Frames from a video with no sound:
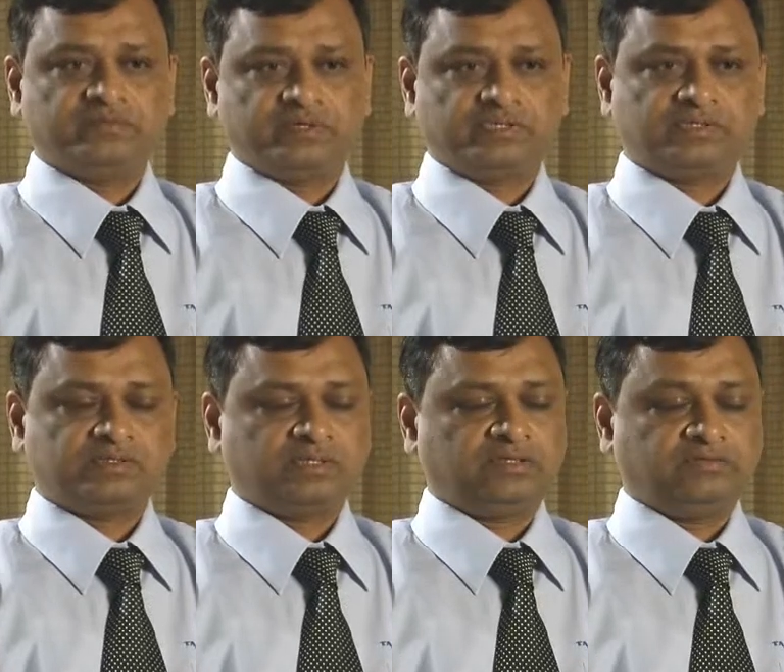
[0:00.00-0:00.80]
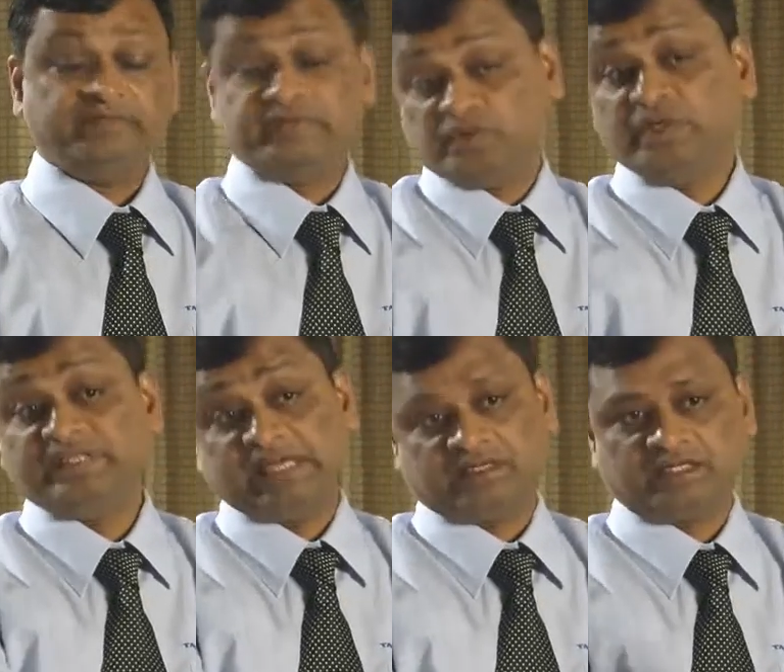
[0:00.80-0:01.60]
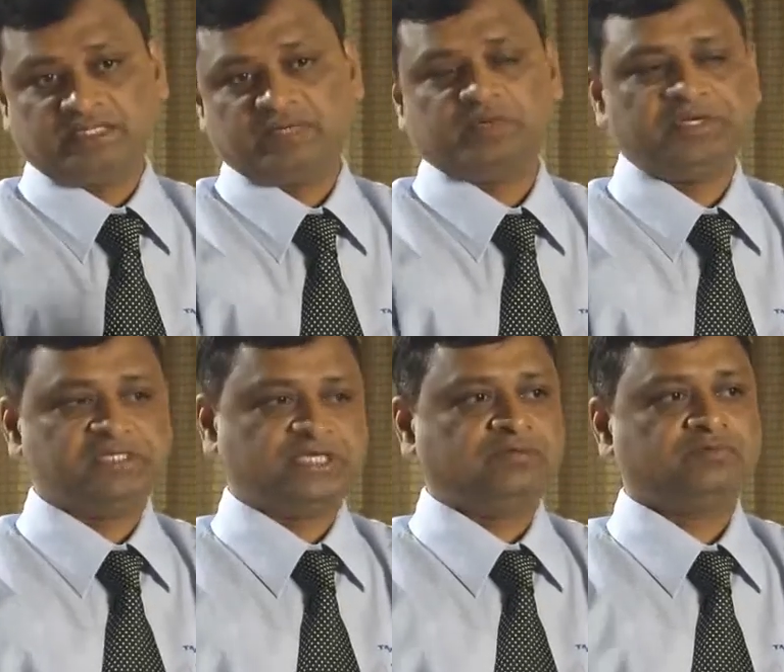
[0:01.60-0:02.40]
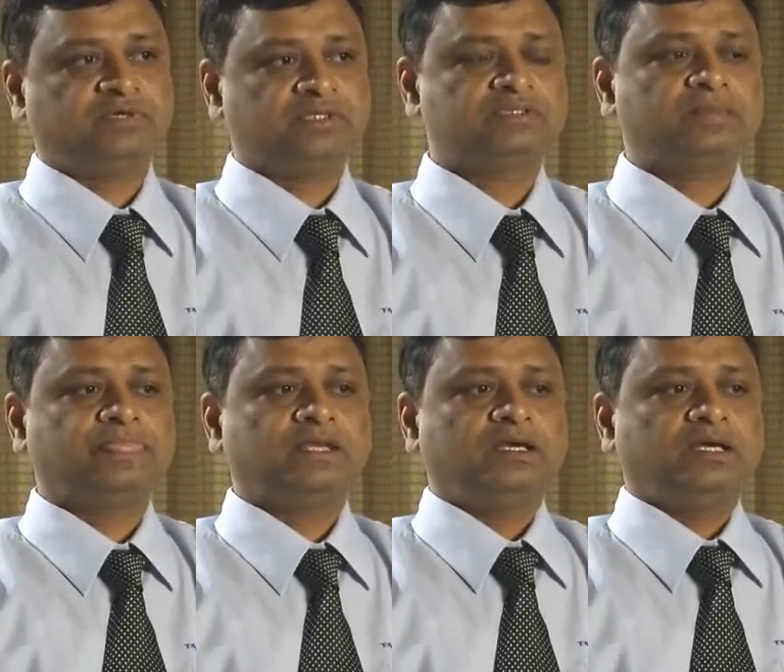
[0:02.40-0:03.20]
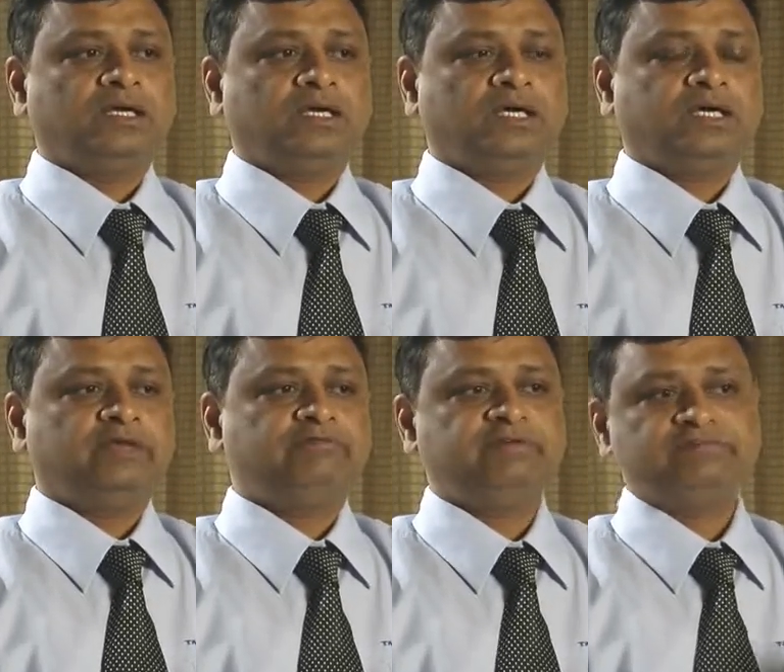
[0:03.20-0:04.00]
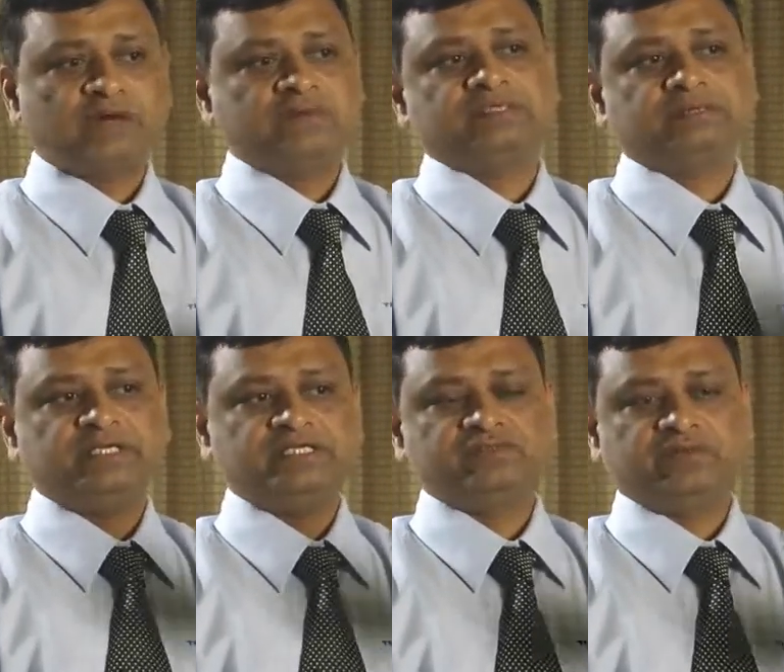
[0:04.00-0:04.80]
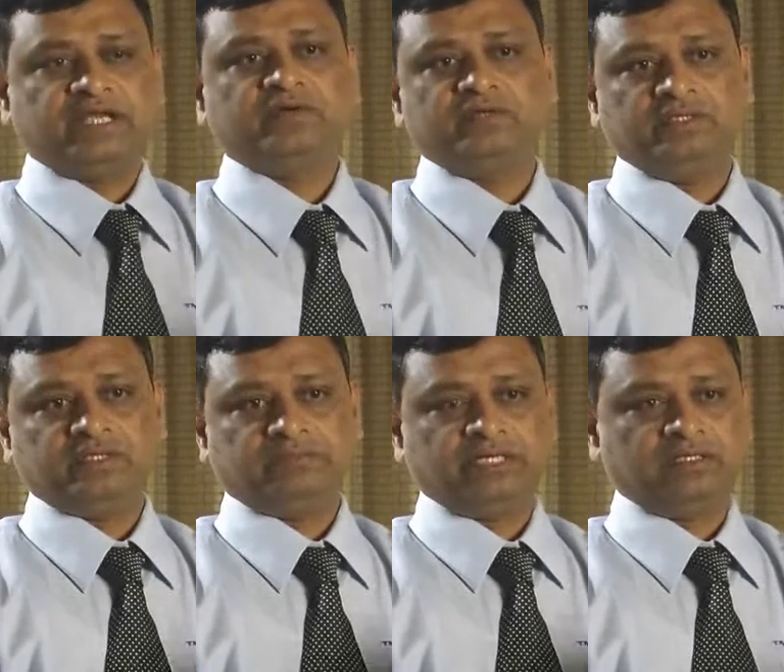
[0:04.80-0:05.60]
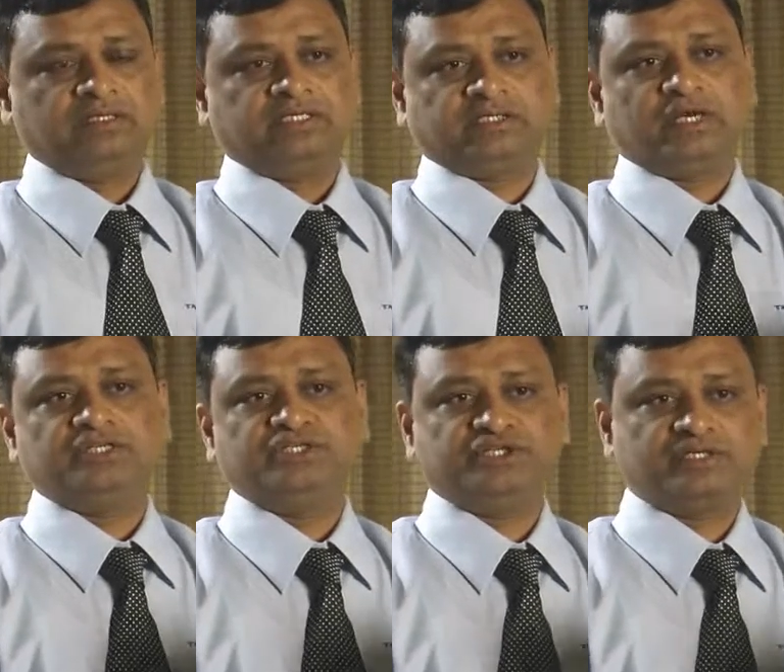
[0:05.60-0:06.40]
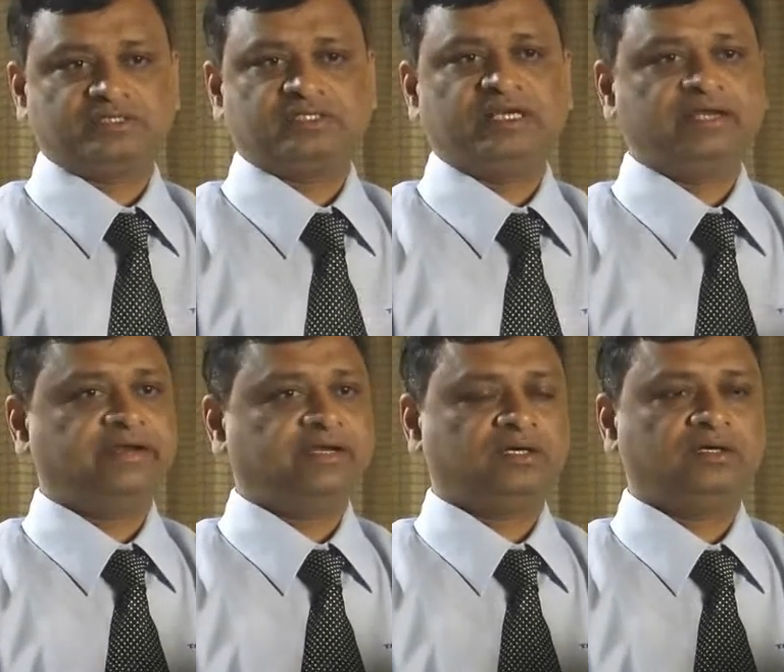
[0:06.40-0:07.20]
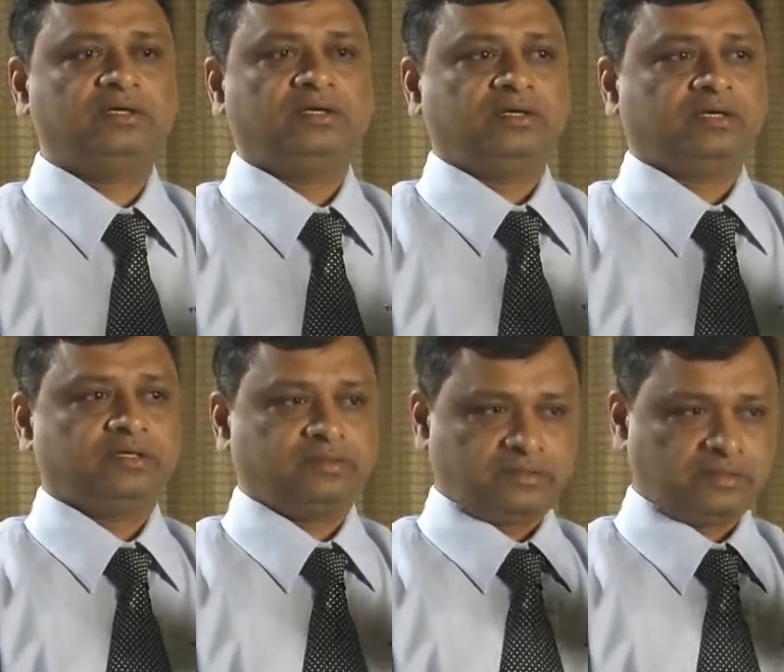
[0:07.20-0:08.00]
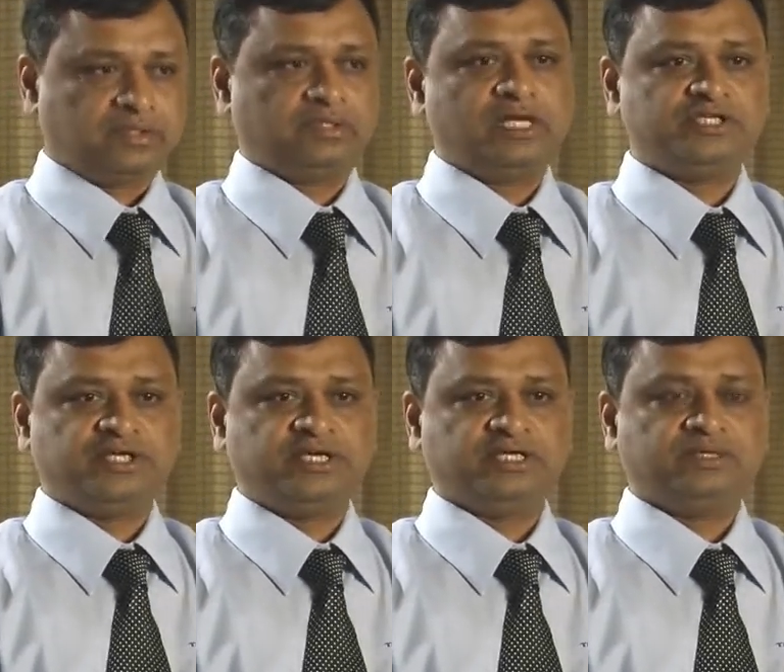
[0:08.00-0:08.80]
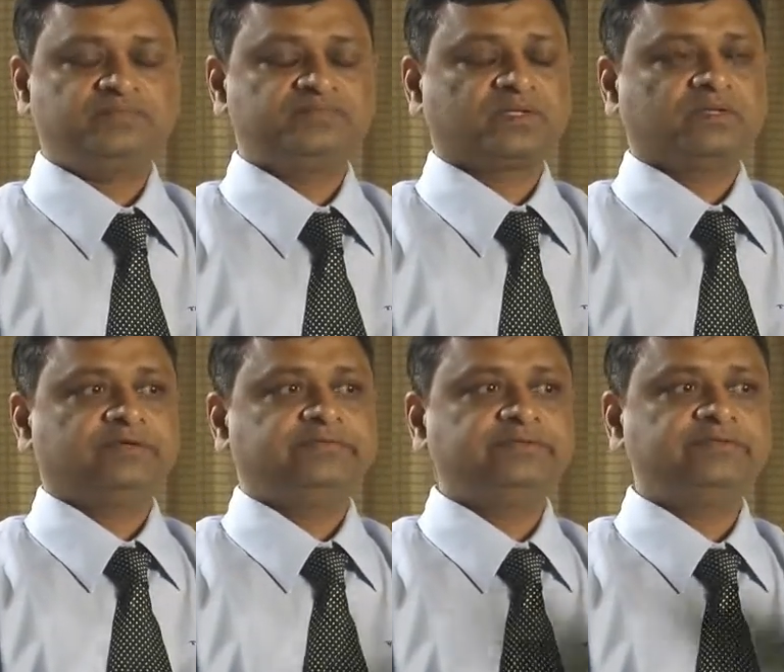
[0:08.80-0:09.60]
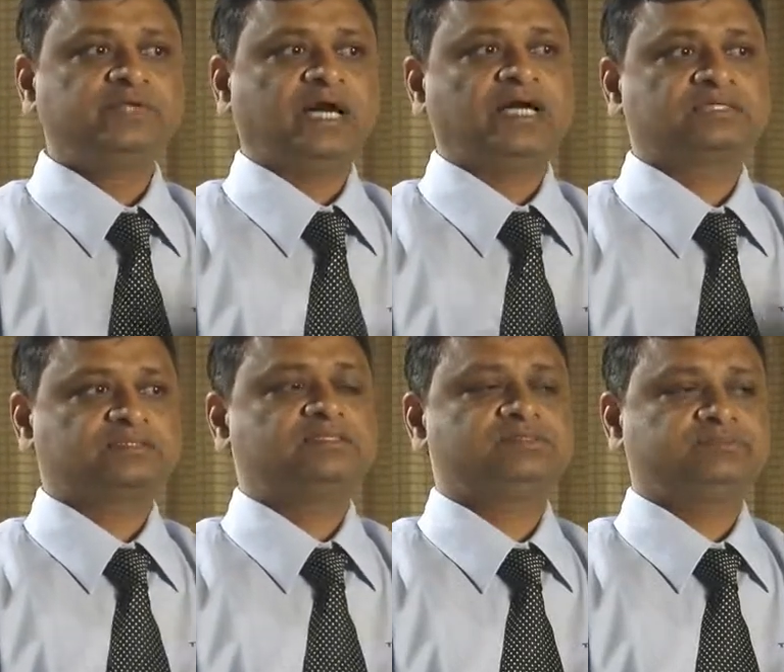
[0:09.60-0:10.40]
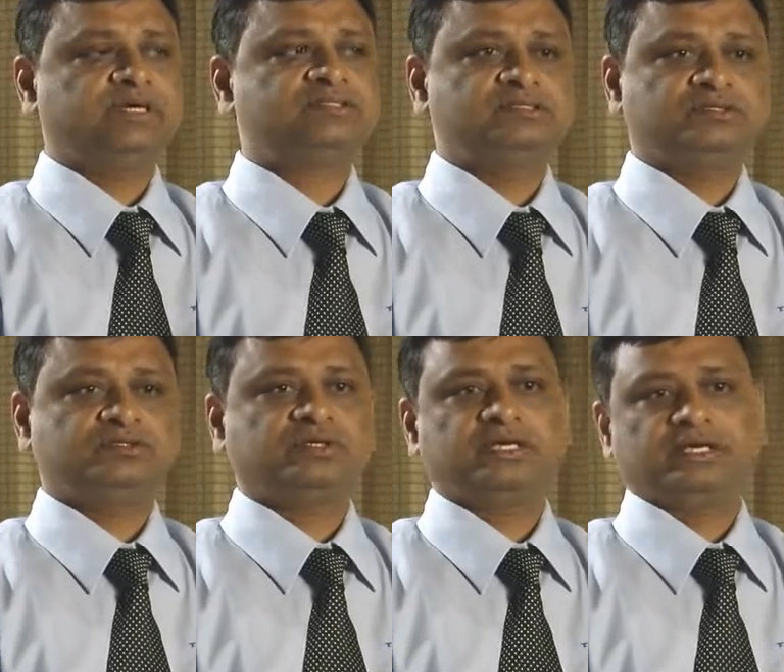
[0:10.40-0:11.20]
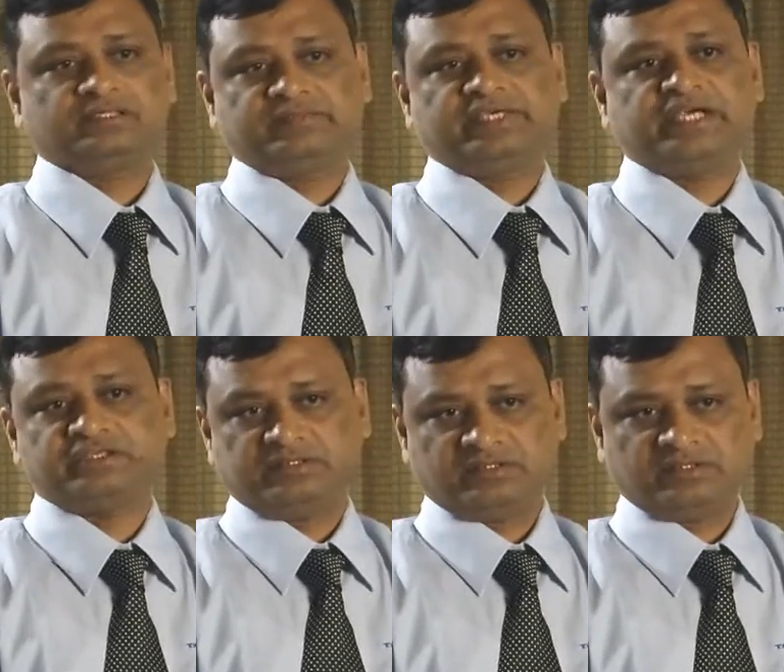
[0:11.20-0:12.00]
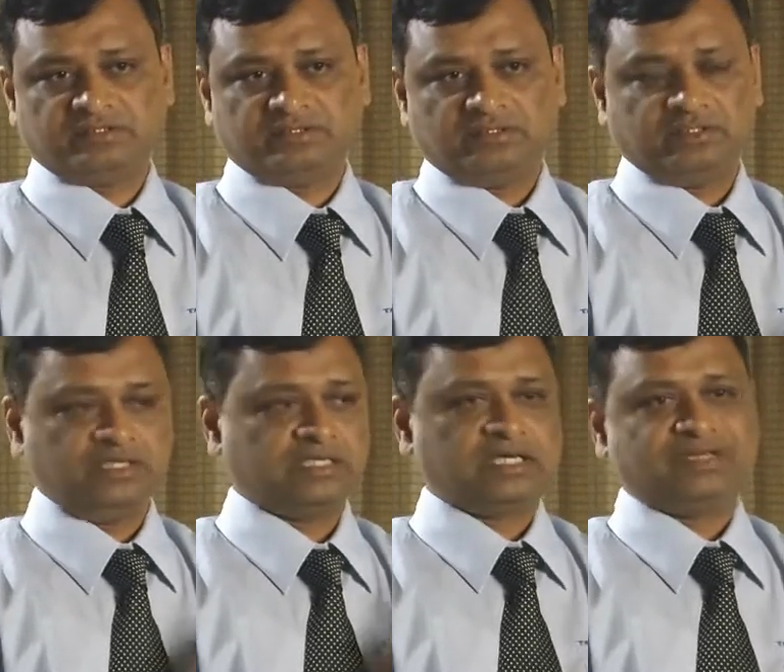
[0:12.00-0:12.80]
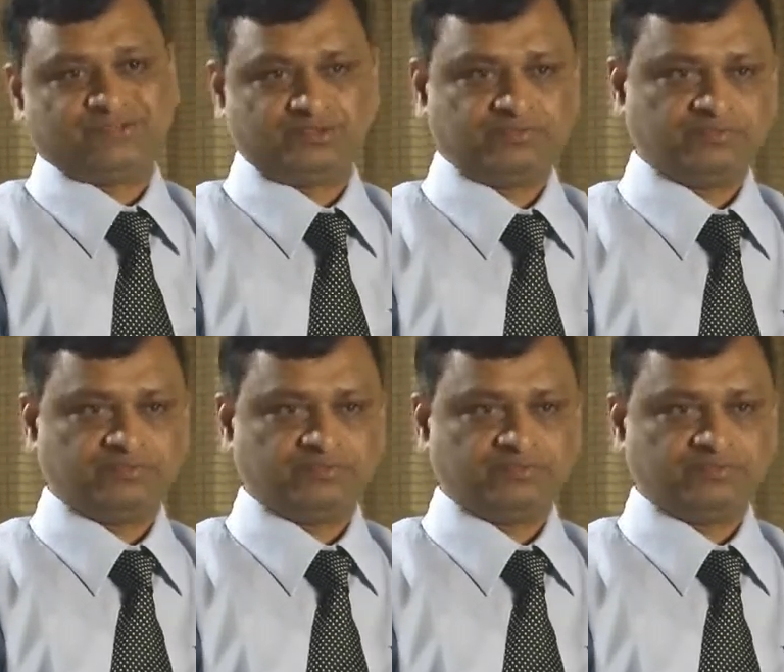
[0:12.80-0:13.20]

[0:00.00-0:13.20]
was, uh, we were doing that at that point in time was, uh, if we found somebody is very good in a particular technology or a skill area, or a, or a knowledge area, we would ask this person to conduct some sessions in a classroom.